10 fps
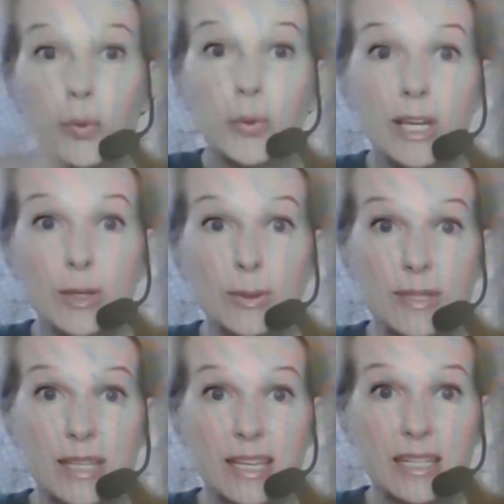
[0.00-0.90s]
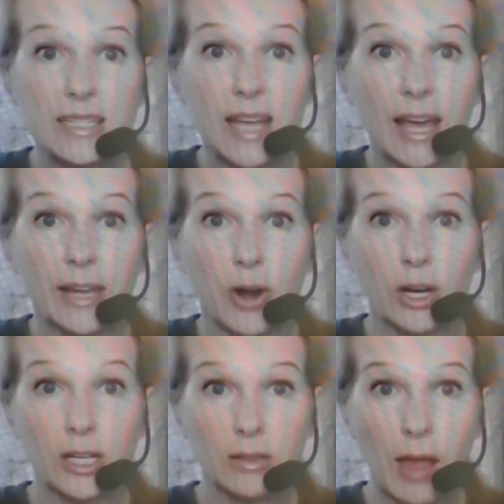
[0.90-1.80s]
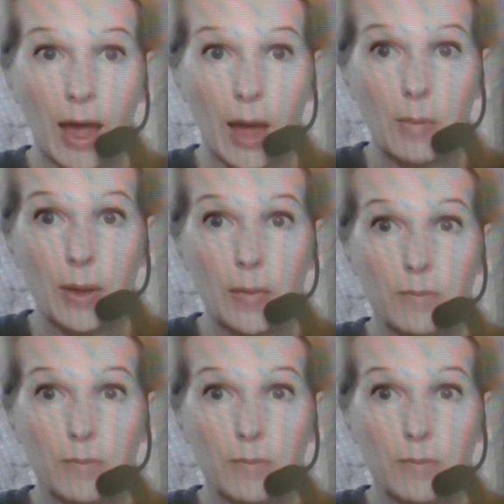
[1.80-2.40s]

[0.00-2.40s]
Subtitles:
use these in our club